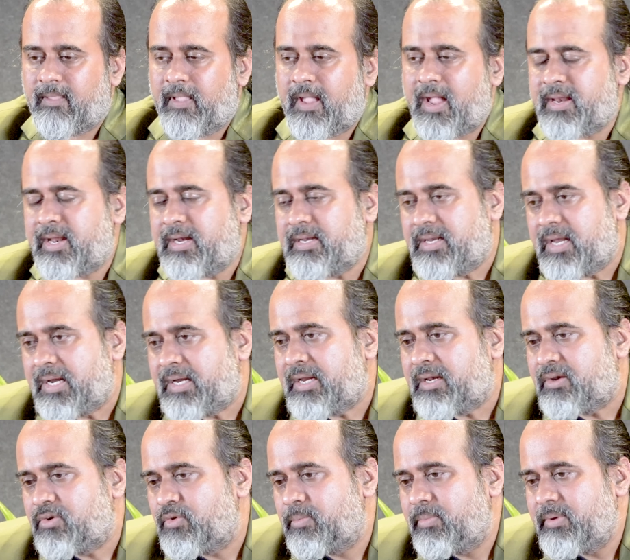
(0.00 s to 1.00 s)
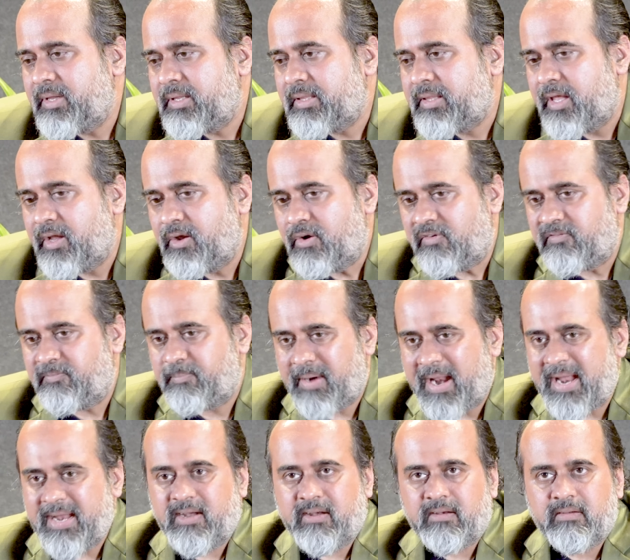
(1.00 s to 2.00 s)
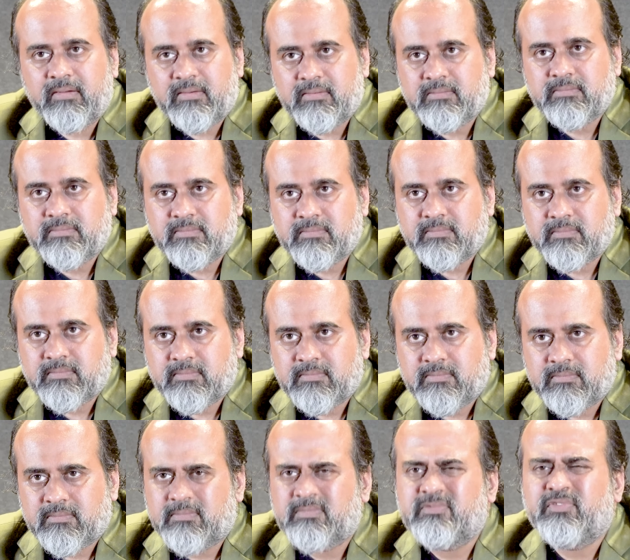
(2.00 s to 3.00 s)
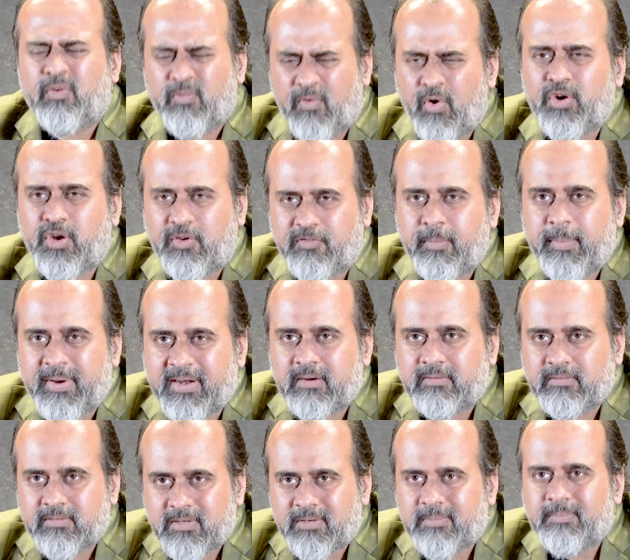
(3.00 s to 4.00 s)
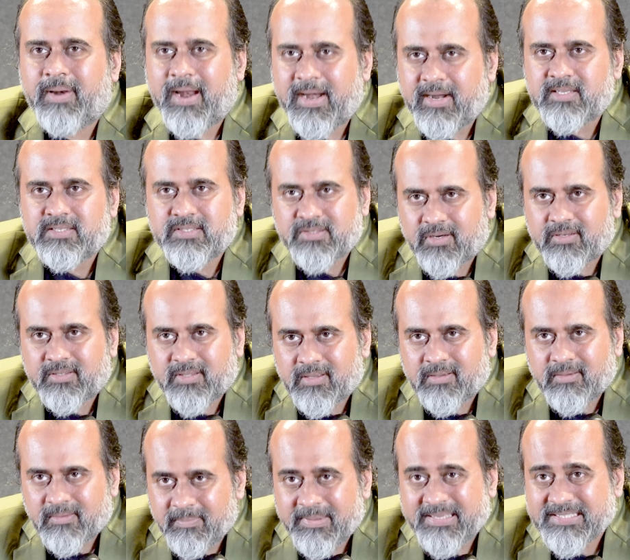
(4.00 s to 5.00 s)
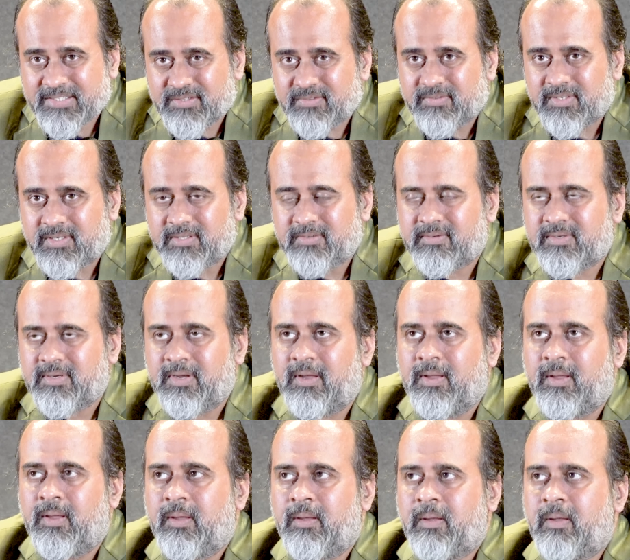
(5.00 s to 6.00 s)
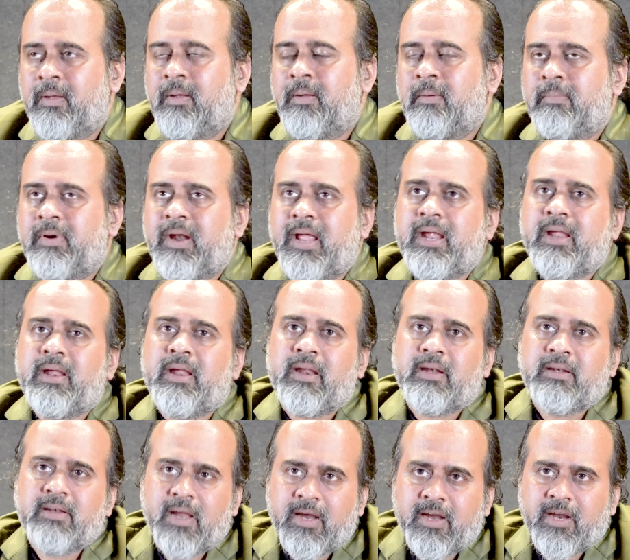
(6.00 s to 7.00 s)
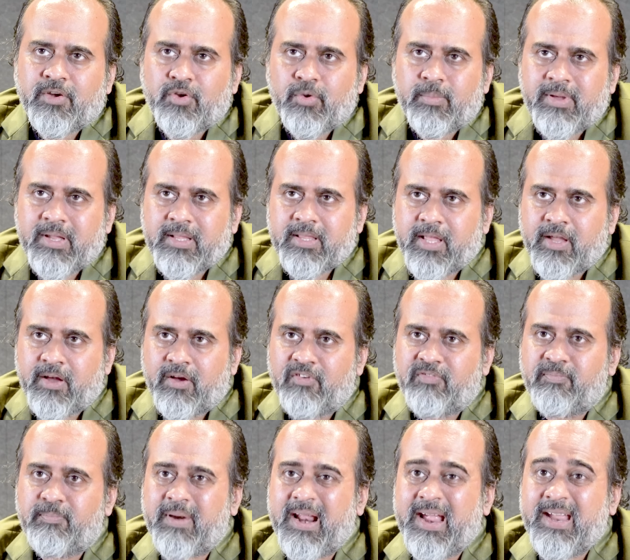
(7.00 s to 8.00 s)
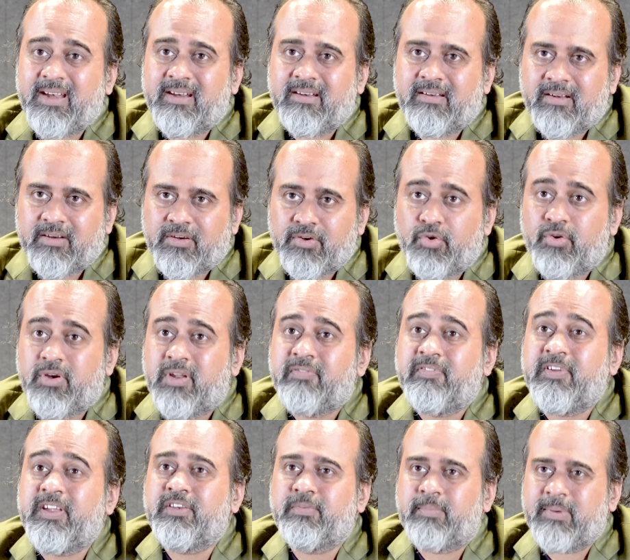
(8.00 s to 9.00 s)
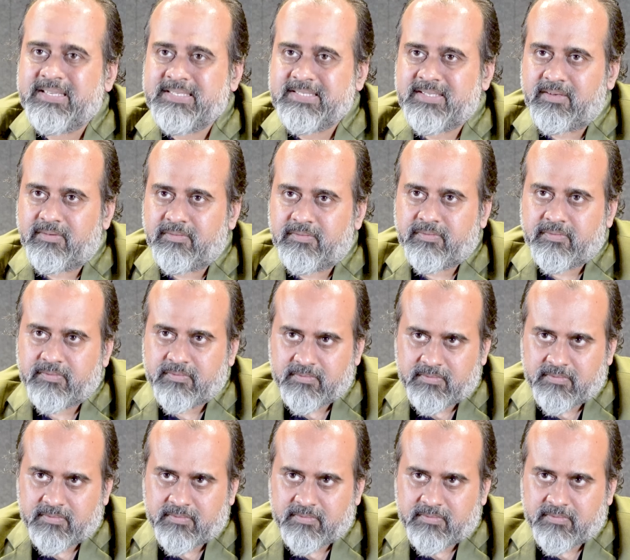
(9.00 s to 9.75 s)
And I take it to be a thing of pride, for want of a better word. Pride is not the best word, but I take it to be a thing of pride to defeat myself.